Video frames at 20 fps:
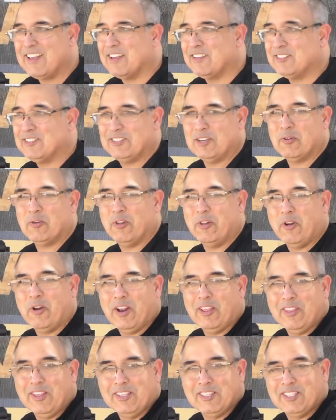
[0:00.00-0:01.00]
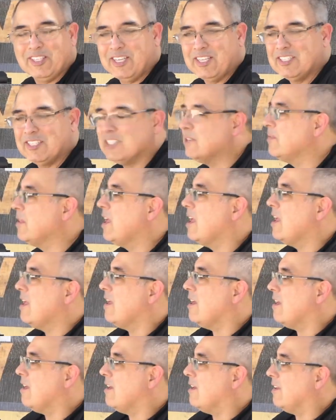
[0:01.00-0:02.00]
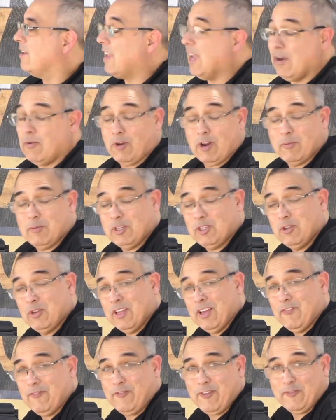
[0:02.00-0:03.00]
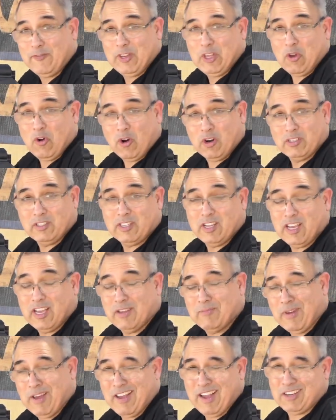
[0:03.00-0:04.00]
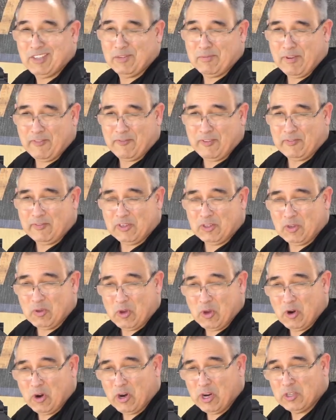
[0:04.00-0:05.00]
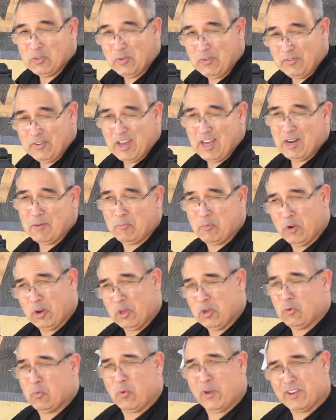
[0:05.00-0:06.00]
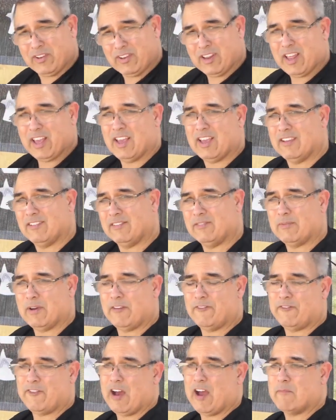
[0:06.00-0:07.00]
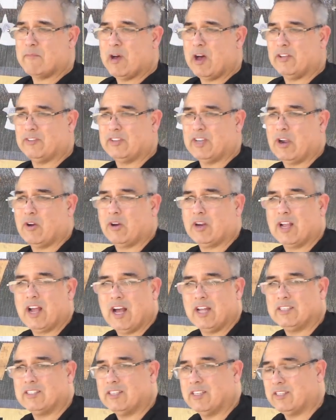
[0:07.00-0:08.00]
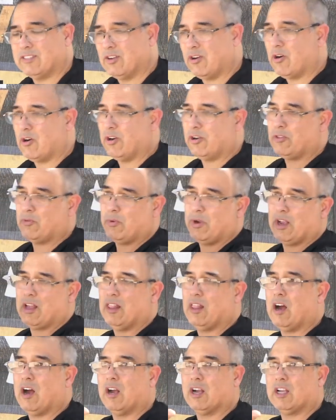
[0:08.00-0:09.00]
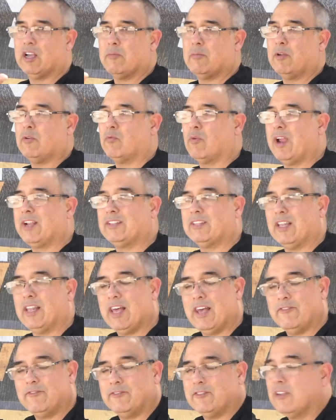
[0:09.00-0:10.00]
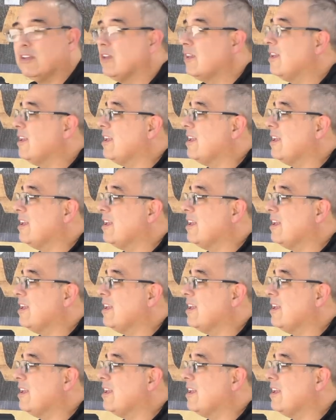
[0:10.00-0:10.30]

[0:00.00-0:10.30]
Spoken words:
Still learning these things. Yeah, we're going to be shooting at 50 yards today, about 52 yards. We've got a pretty good wind today, about 5 miles an hour constant to hard 3 o'clock coming right to left.